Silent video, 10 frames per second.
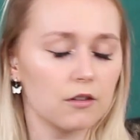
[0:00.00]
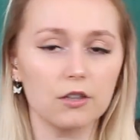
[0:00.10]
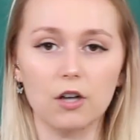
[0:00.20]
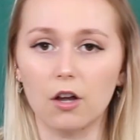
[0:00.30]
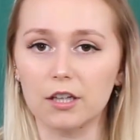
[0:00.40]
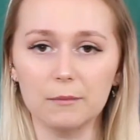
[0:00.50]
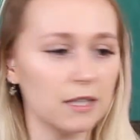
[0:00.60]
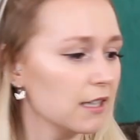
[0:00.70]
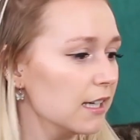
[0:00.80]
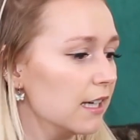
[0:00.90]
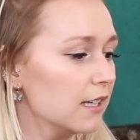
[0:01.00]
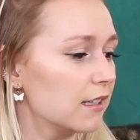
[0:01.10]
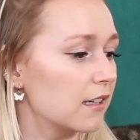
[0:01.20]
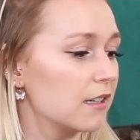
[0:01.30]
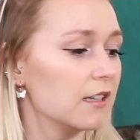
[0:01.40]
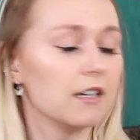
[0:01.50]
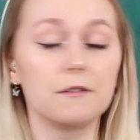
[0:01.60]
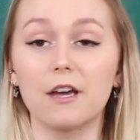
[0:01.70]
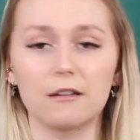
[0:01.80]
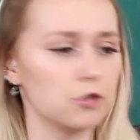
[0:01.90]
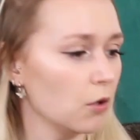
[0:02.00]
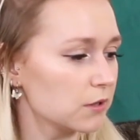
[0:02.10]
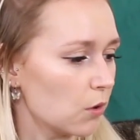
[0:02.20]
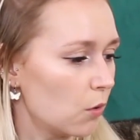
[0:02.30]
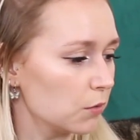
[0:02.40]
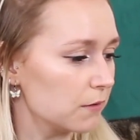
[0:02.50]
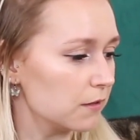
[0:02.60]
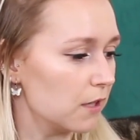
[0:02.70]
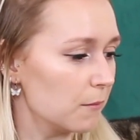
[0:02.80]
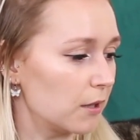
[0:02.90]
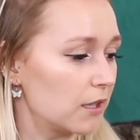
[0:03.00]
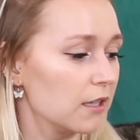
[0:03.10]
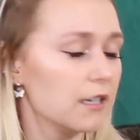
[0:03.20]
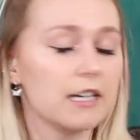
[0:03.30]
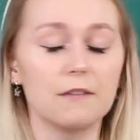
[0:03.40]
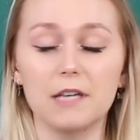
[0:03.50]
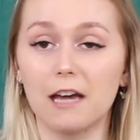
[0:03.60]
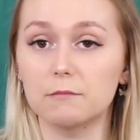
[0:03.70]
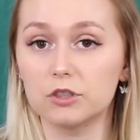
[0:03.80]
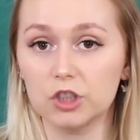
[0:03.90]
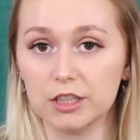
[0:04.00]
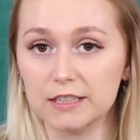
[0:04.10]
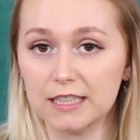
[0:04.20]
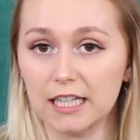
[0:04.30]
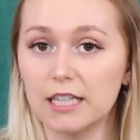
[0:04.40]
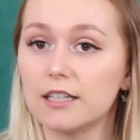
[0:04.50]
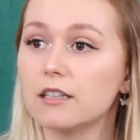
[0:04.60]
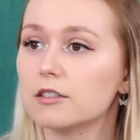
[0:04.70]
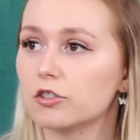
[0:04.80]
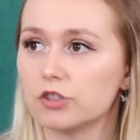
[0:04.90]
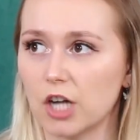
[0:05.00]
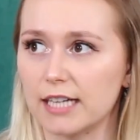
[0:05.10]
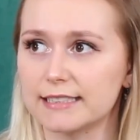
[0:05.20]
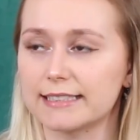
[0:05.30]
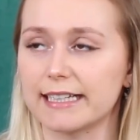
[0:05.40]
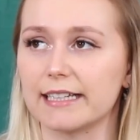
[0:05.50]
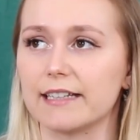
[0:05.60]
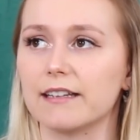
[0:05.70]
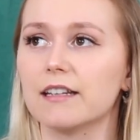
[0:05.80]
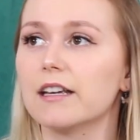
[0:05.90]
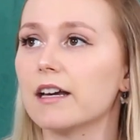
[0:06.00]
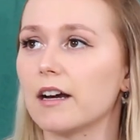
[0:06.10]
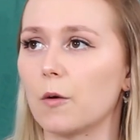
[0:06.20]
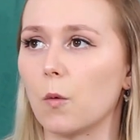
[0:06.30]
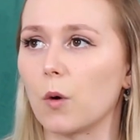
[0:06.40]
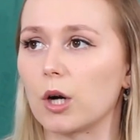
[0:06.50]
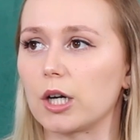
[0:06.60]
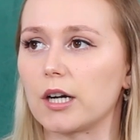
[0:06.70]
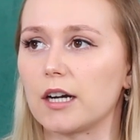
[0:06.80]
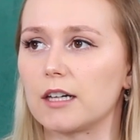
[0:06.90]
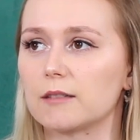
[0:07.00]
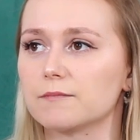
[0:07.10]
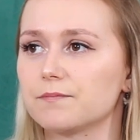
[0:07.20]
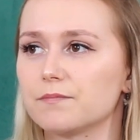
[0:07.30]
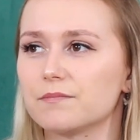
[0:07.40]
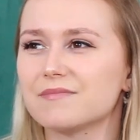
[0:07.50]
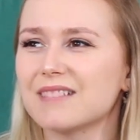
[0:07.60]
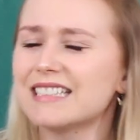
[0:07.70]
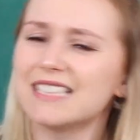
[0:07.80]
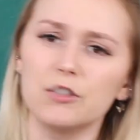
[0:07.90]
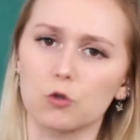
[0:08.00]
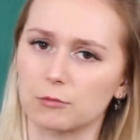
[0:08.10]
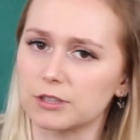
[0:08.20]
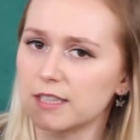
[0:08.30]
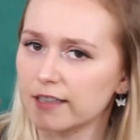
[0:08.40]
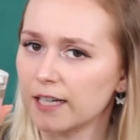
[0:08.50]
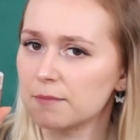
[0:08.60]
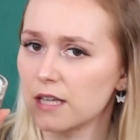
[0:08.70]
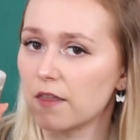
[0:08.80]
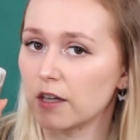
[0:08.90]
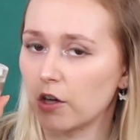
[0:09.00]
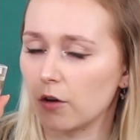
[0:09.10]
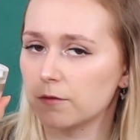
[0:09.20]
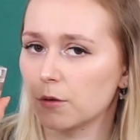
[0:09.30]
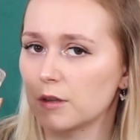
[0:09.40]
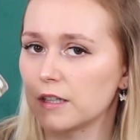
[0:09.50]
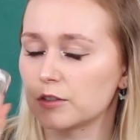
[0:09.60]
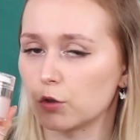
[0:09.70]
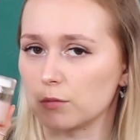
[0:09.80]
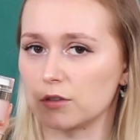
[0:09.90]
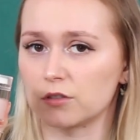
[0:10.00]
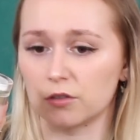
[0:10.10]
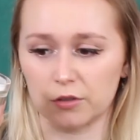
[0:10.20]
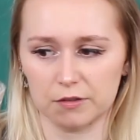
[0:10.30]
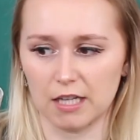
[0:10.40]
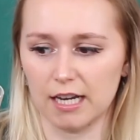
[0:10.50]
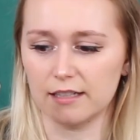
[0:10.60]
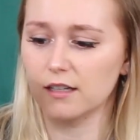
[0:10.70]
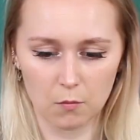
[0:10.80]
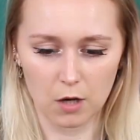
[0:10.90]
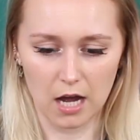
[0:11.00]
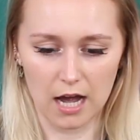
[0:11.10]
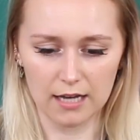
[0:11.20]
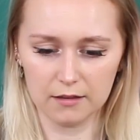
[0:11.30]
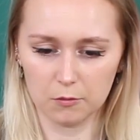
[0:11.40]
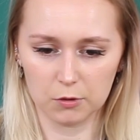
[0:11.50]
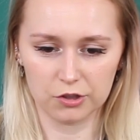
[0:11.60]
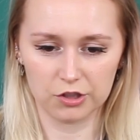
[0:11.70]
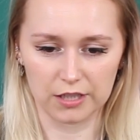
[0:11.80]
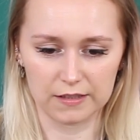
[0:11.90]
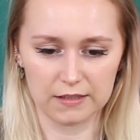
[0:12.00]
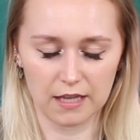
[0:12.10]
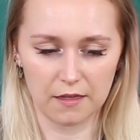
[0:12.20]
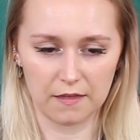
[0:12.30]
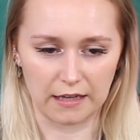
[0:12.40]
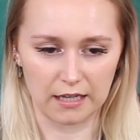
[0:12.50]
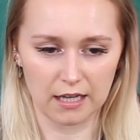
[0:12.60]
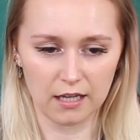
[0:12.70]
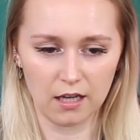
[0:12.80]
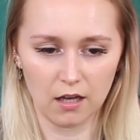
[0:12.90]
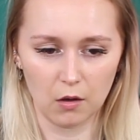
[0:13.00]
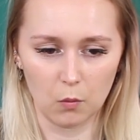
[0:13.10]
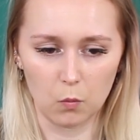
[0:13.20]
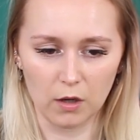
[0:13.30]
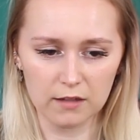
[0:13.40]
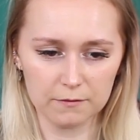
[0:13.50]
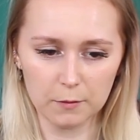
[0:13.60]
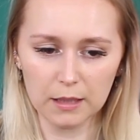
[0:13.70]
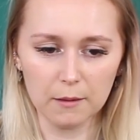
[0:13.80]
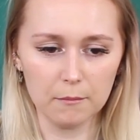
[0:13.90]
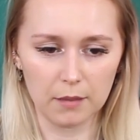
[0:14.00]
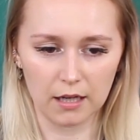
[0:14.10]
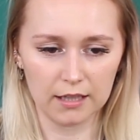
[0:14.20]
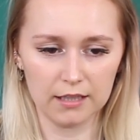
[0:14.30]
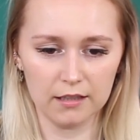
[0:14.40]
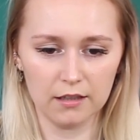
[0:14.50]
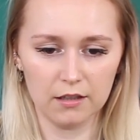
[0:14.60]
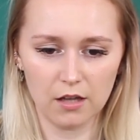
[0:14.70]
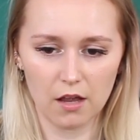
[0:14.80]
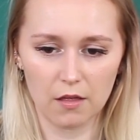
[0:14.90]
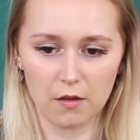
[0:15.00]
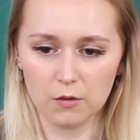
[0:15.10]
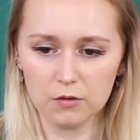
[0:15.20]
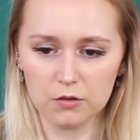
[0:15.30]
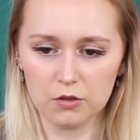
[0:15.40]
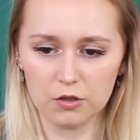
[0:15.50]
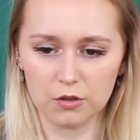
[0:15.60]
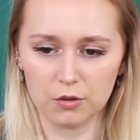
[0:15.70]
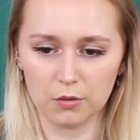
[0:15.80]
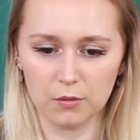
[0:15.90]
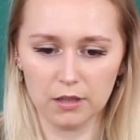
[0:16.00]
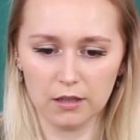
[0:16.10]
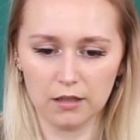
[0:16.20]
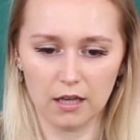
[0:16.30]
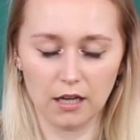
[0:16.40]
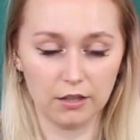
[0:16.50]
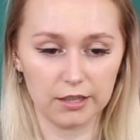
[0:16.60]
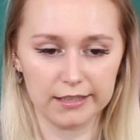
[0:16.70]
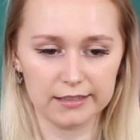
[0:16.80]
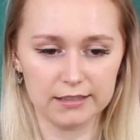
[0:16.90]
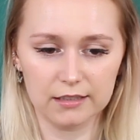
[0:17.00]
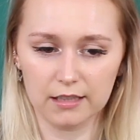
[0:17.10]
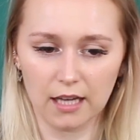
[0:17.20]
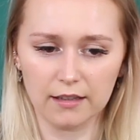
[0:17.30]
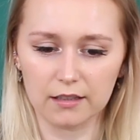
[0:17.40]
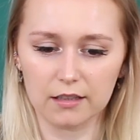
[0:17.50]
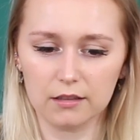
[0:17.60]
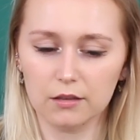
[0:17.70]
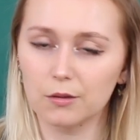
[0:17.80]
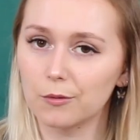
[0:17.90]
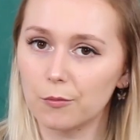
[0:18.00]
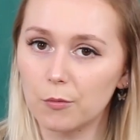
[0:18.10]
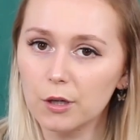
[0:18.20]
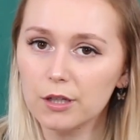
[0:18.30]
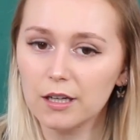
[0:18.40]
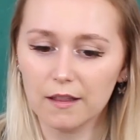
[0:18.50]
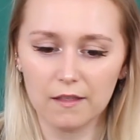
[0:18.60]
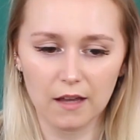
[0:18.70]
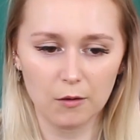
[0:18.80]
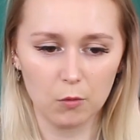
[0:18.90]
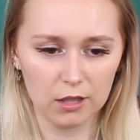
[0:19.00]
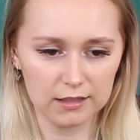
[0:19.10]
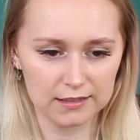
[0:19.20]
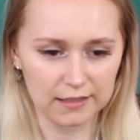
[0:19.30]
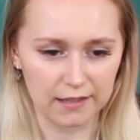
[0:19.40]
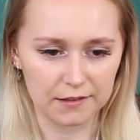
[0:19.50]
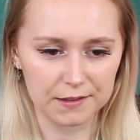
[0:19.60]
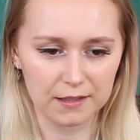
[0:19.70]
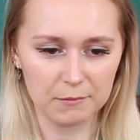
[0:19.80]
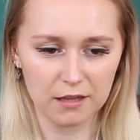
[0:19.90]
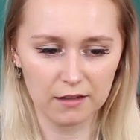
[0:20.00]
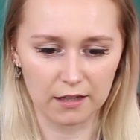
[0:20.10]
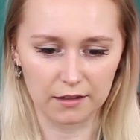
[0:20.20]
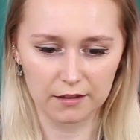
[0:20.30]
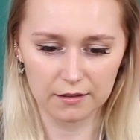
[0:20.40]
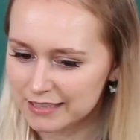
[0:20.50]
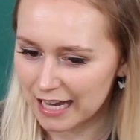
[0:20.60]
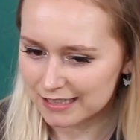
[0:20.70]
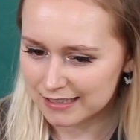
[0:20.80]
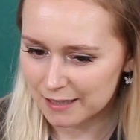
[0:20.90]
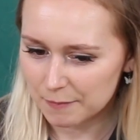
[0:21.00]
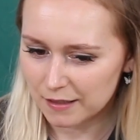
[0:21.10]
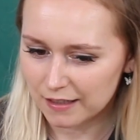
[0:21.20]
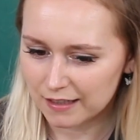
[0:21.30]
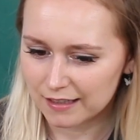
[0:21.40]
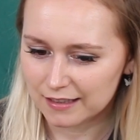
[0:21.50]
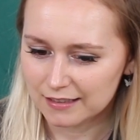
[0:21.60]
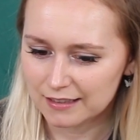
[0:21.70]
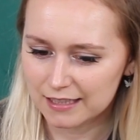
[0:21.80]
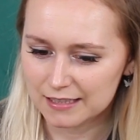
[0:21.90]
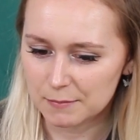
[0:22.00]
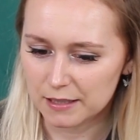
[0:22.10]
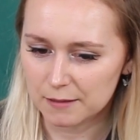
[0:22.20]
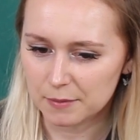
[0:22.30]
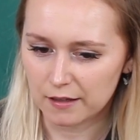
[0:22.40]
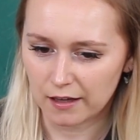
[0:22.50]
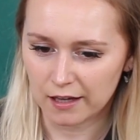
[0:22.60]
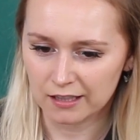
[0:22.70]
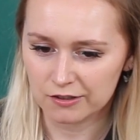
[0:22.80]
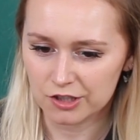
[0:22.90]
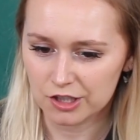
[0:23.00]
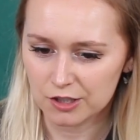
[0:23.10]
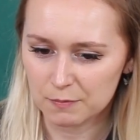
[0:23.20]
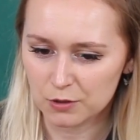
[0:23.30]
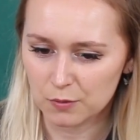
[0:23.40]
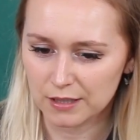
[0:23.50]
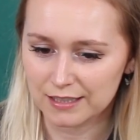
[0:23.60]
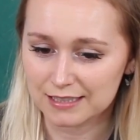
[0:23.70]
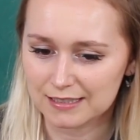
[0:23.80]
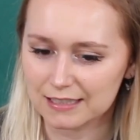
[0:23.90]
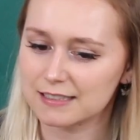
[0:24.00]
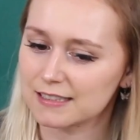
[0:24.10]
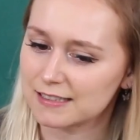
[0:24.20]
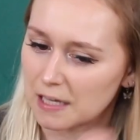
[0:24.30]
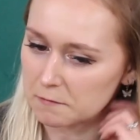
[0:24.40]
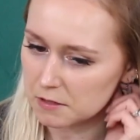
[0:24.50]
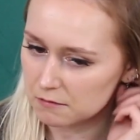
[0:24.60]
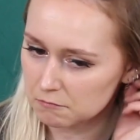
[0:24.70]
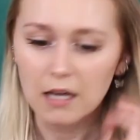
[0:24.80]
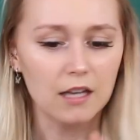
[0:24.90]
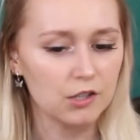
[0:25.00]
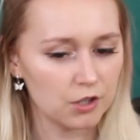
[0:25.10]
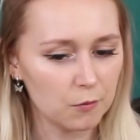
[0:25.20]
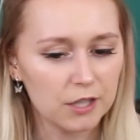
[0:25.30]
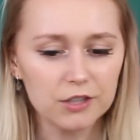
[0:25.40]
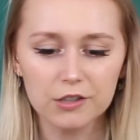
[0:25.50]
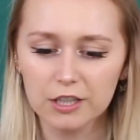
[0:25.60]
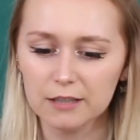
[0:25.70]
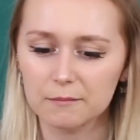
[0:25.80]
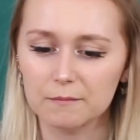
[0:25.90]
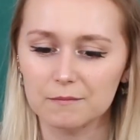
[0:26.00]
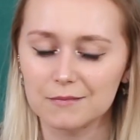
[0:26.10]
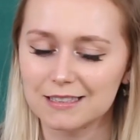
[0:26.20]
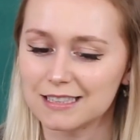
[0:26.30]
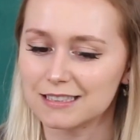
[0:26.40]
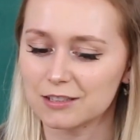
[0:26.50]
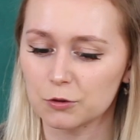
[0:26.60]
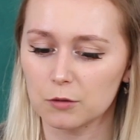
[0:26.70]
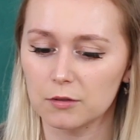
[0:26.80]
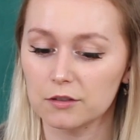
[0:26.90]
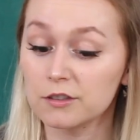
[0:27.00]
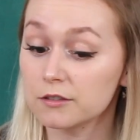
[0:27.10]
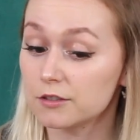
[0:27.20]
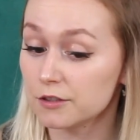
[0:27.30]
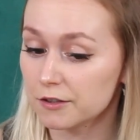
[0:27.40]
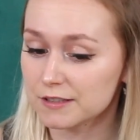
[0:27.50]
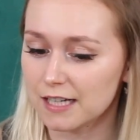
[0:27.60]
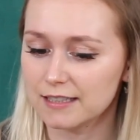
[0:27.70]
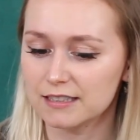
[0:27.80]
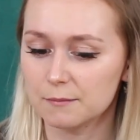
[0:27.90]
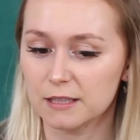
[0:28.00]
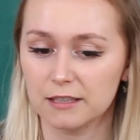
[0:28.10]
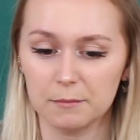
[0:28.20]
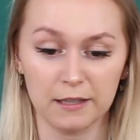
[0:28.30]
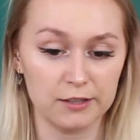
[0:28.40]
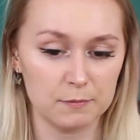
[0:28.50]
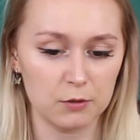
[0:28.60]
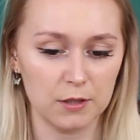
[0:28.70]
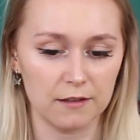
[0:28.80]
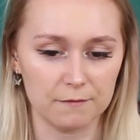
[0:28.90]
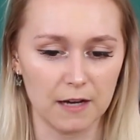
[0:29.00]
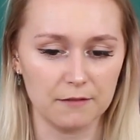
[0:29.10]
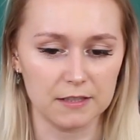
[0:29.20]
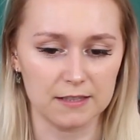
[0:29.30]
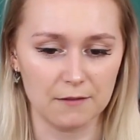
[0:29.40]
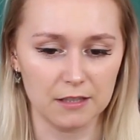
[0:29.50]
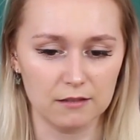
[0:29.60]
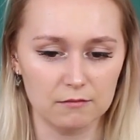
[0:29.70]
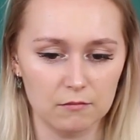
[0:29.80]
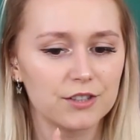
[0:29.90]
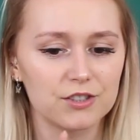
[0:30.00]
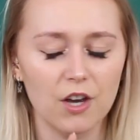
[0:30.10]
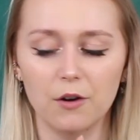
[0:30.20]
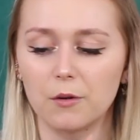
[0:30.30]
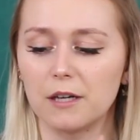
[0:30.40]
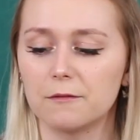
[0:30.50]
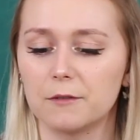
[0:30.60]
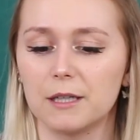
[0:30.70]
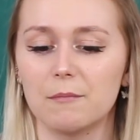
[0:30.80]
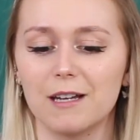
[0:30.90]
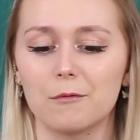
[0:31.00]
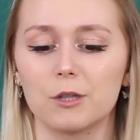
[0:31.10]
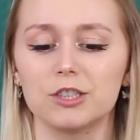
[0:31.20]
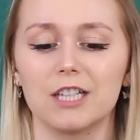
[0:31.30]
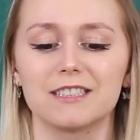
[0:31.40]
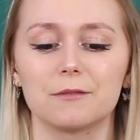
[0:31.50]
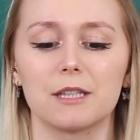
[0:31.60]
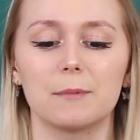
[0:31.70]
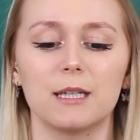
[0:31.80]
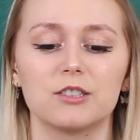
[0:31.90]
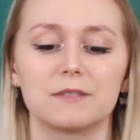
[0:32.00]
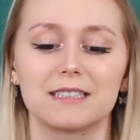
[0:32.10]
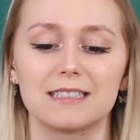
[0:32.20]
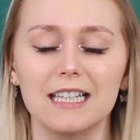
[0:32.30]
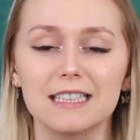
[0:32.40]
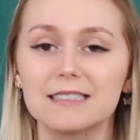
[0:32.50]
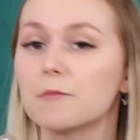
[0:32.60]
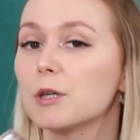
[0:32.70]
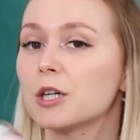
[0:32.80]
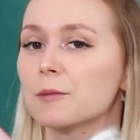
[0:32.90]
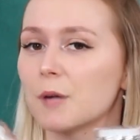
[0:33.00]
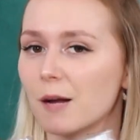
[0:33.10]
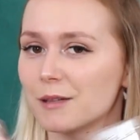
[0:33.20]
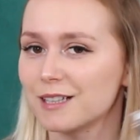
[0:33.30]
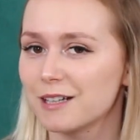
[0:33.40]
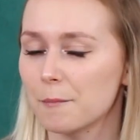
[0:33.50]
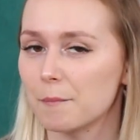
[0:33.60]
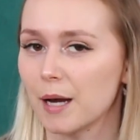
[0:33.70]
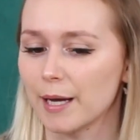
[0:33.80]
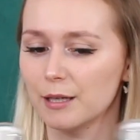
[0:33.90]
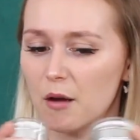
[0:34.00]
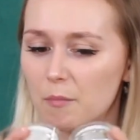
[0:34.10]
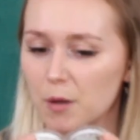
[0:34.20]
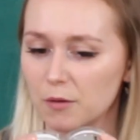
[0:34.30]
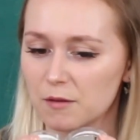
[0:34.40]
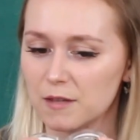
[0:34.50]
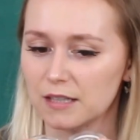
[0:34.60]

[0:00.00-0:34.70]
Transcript: they're calling me again. If you no, it's a whole different number. If you have mature skin, dry skin, or uh, I'd say normal skin types, then go for the ascorbyl glucoside. What I was just thinking, what if we combined those two ingredients together? Would they work together? Let me think. SAP needs to be in a pH between six to seven. You know what? You could, since ascorbyl glucoside needs to be in a pH between five to seven. So if we made a moisturizer with a pH of six, we could probably combine both of